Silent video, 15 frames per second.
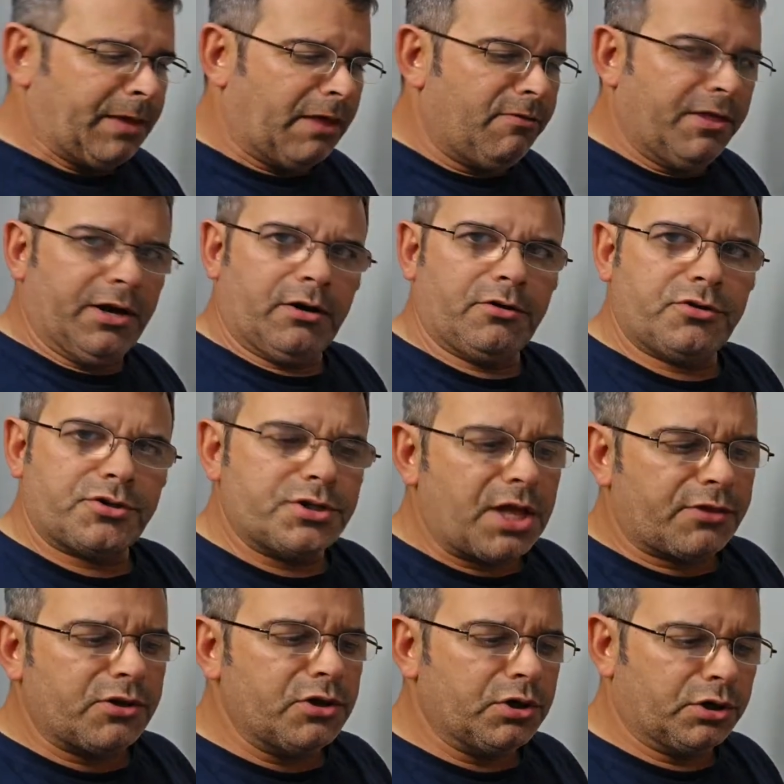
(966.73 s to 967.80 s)
there's
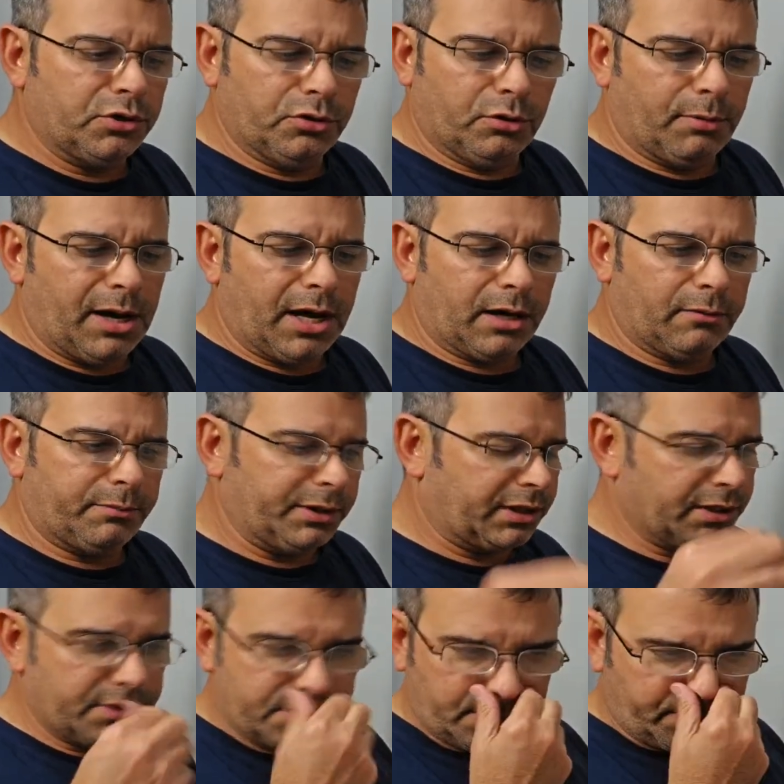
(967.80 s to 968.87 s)
nothing you can do about it,
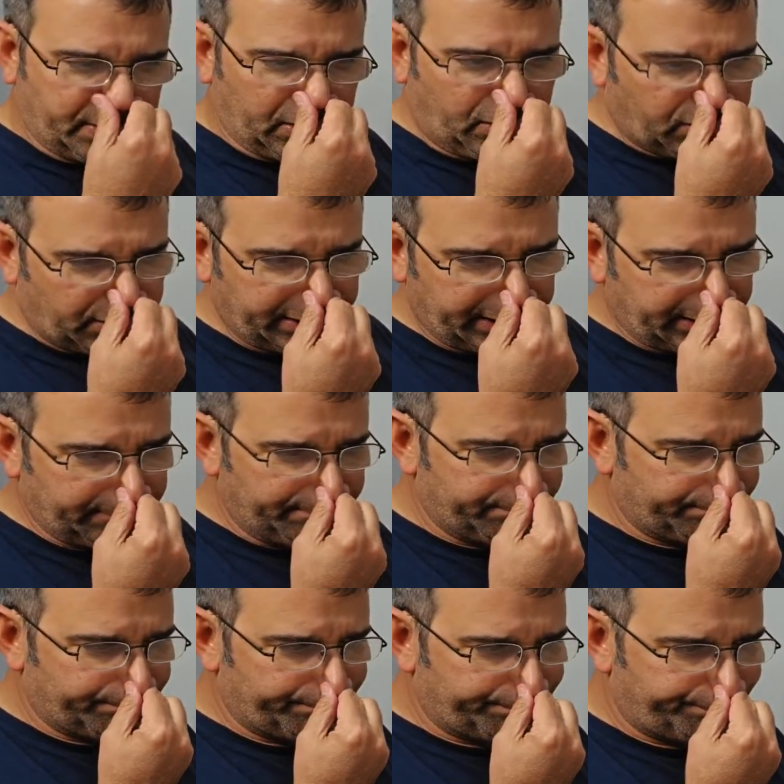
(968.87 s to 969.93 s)
because apparently
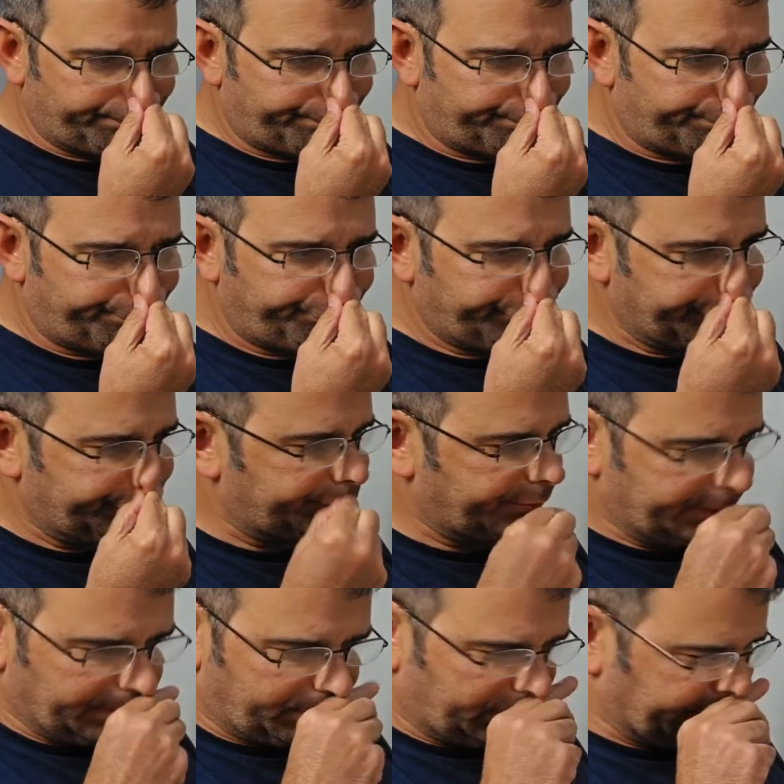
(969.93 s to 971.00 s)

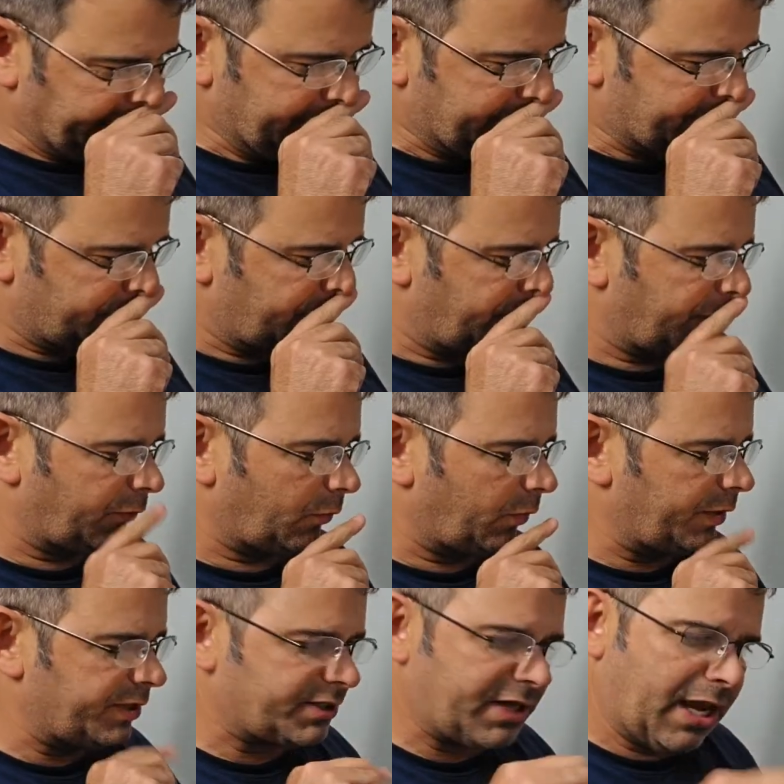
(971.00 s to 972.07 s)
the police or the
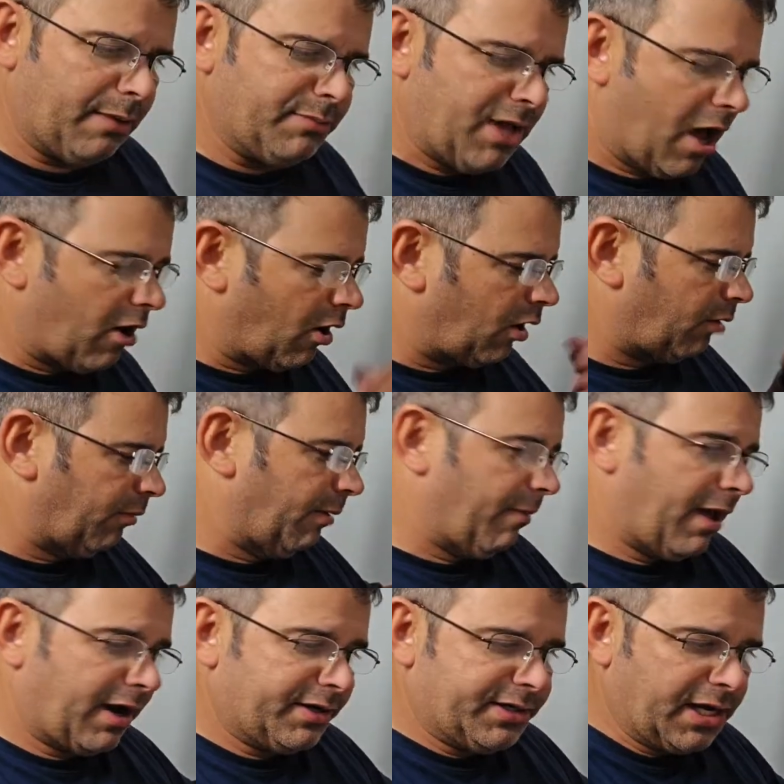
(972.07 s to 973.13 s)
authorities came down on them
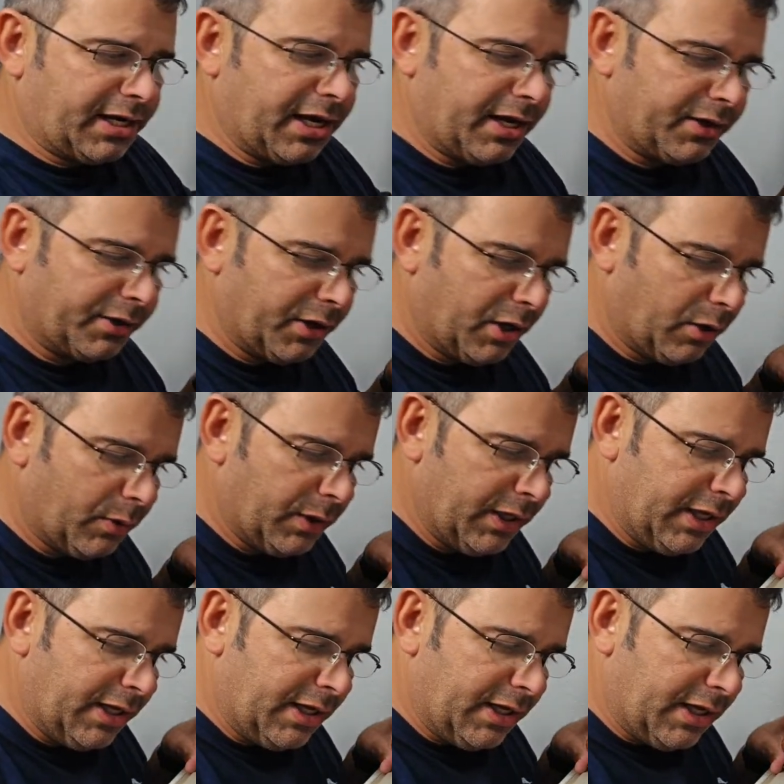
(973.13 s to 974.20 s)
about a decade ago,
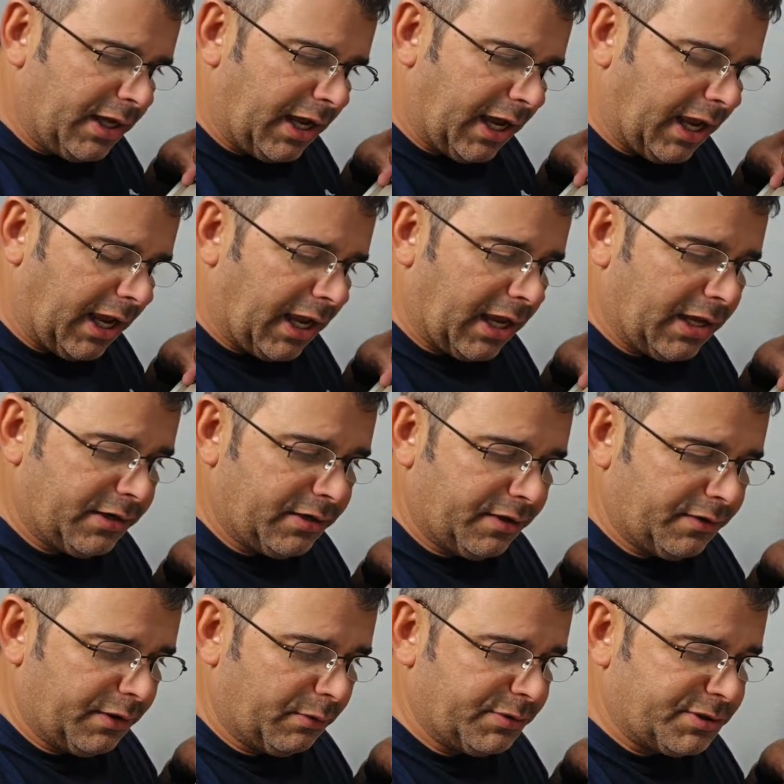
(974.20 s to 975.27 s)
and
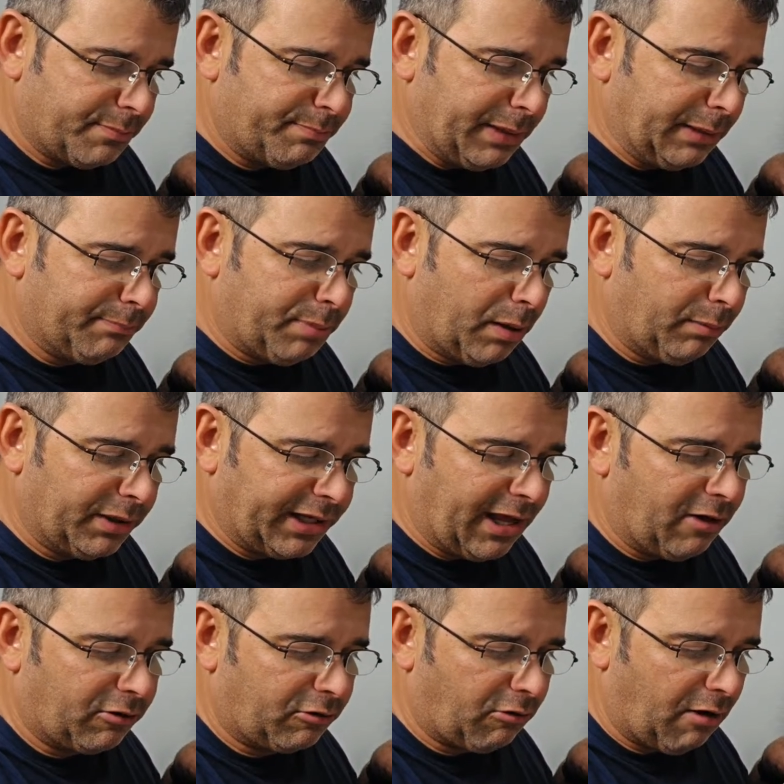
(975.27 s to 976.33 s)
there was a big public
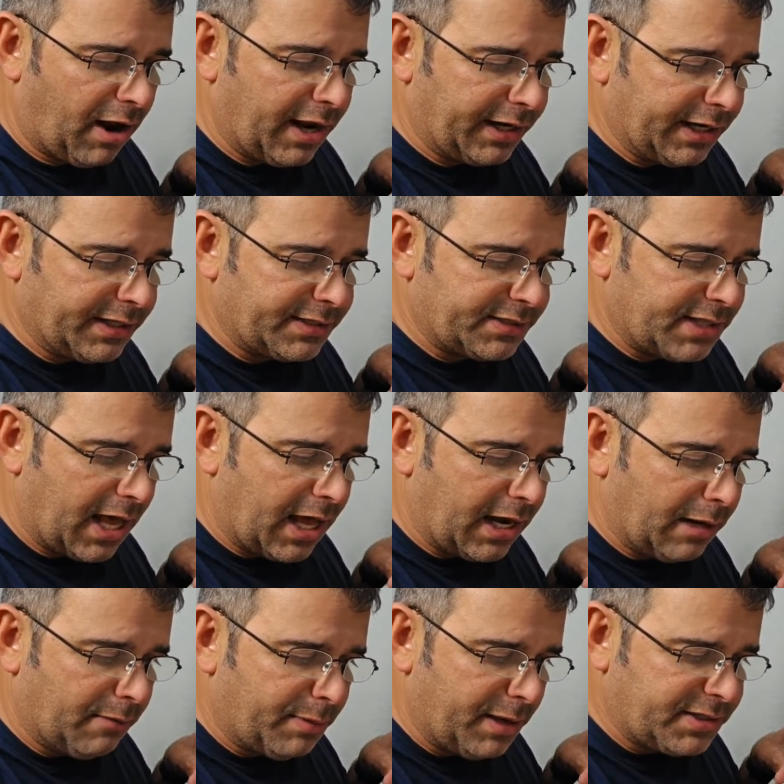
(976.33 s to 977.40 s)
outcry against that.
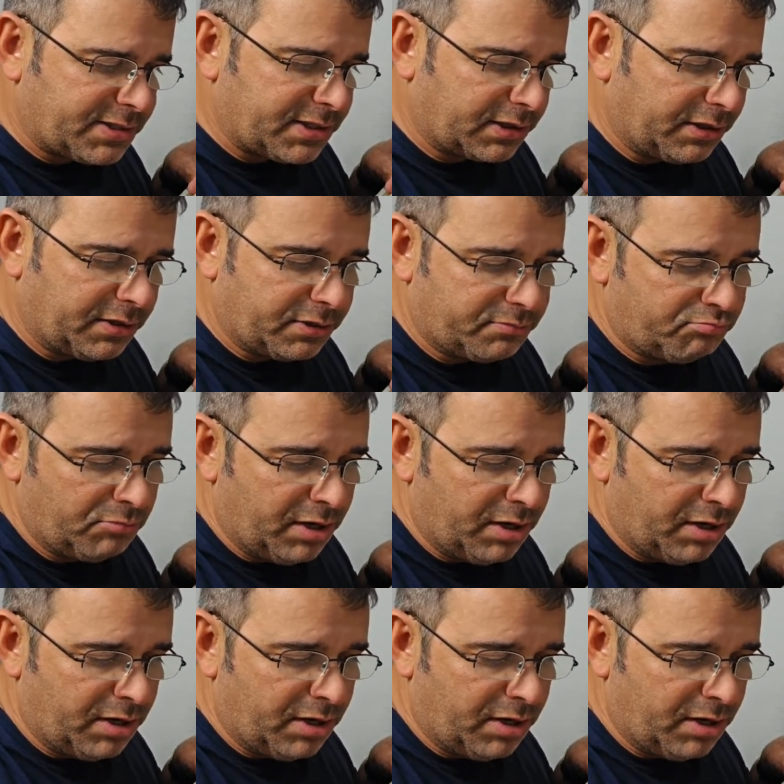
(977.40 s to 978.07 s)
And basically